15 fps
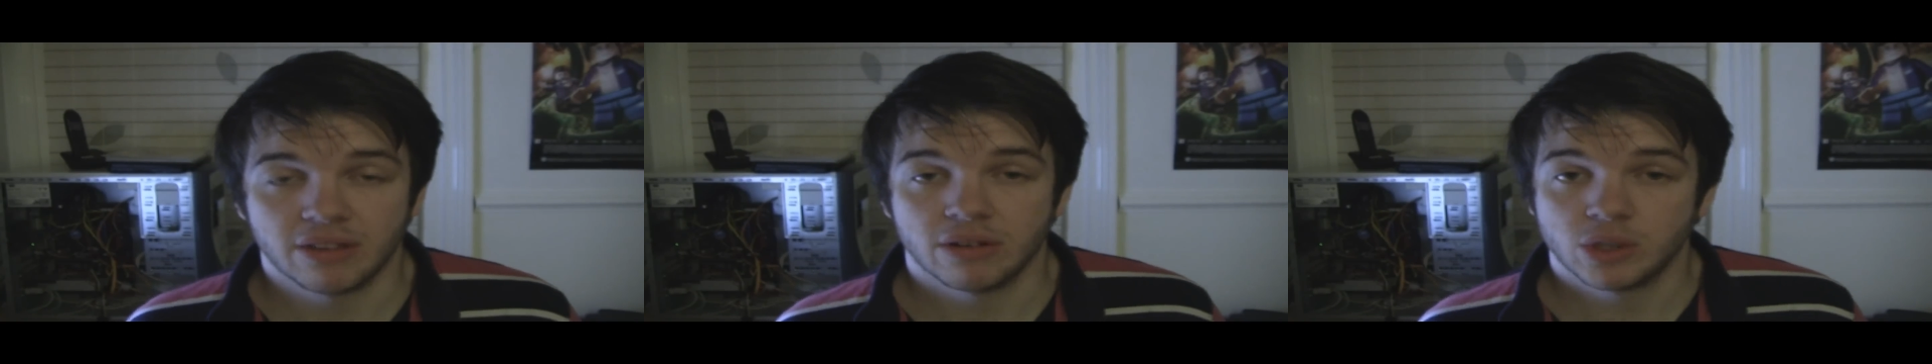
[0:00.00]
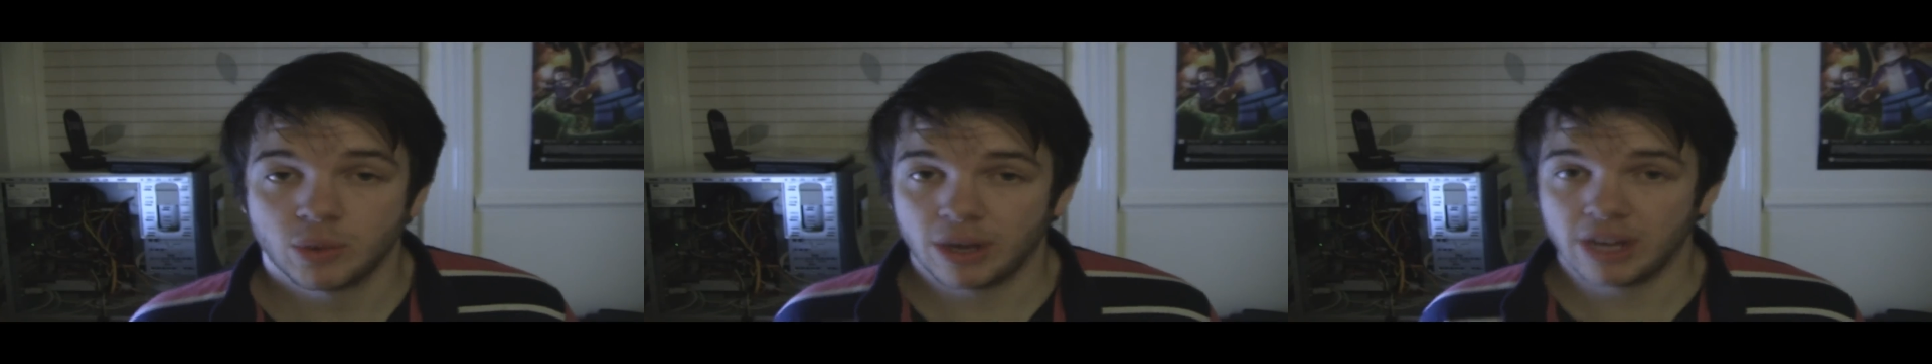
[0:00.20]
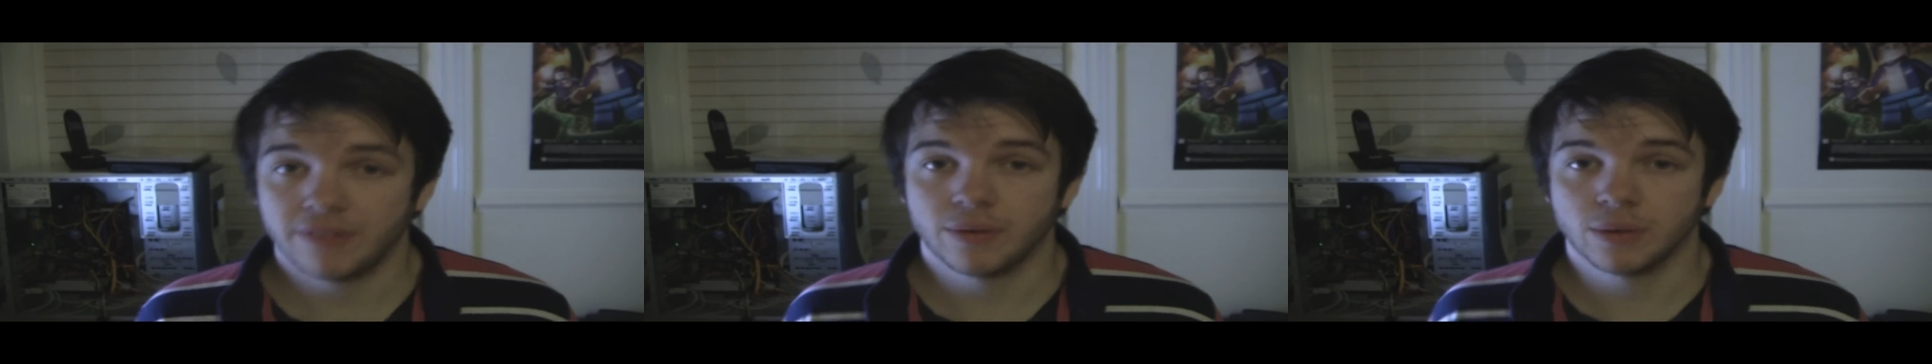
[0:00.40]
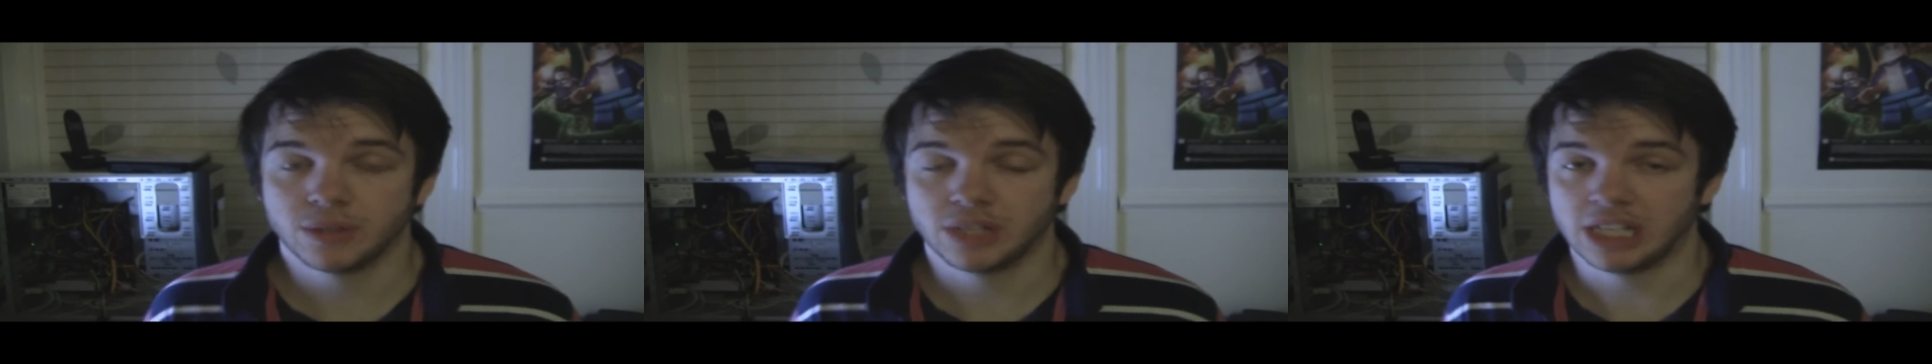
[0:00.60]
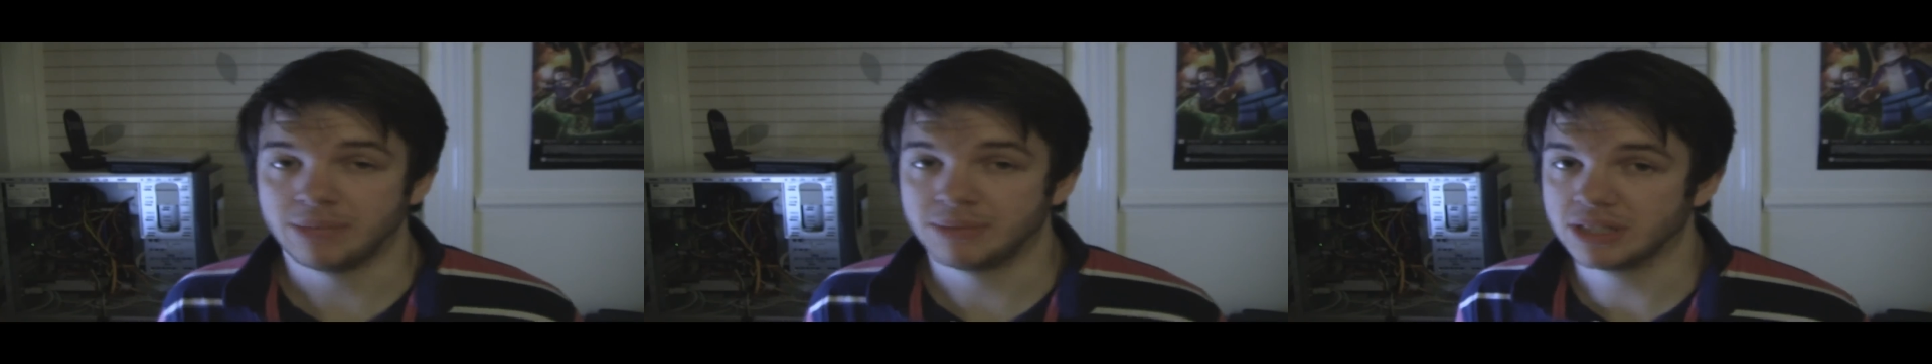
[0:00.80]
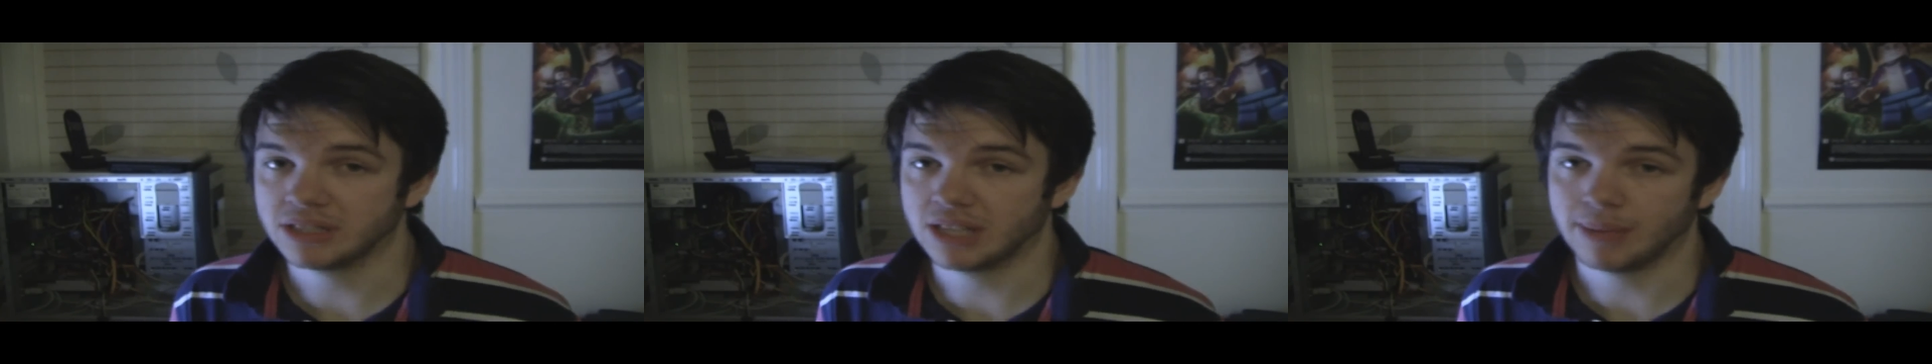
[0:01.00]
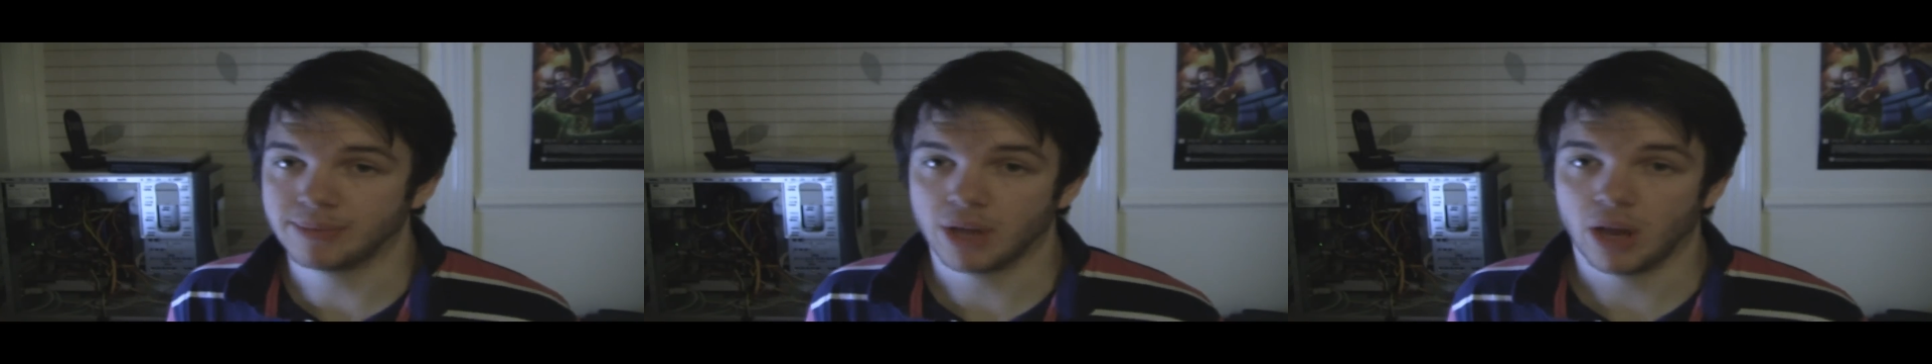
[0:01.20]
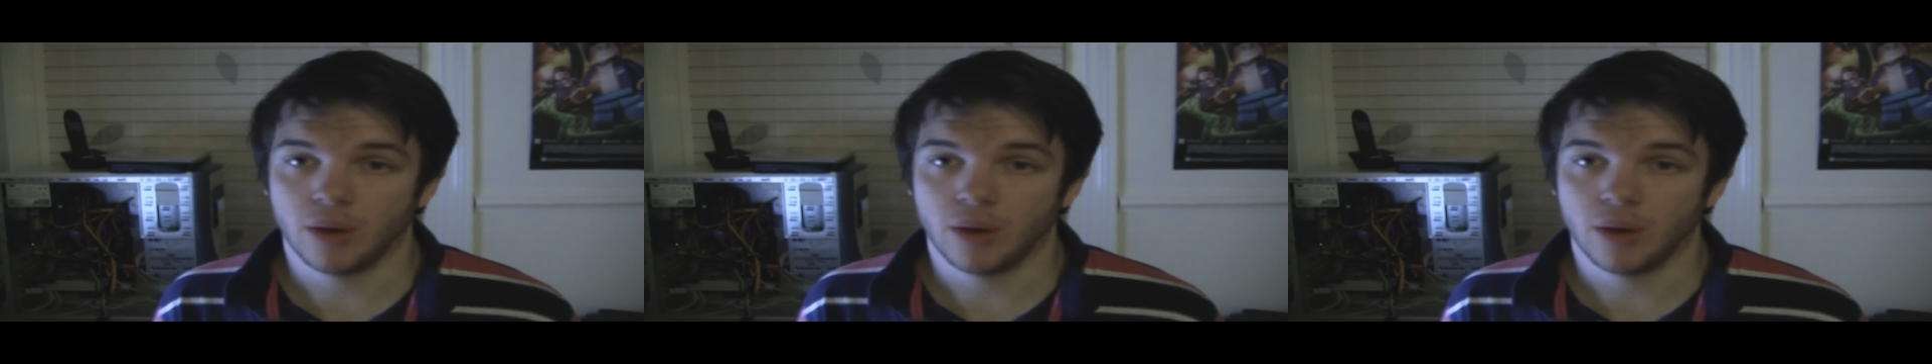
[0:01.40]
There are 24 teams except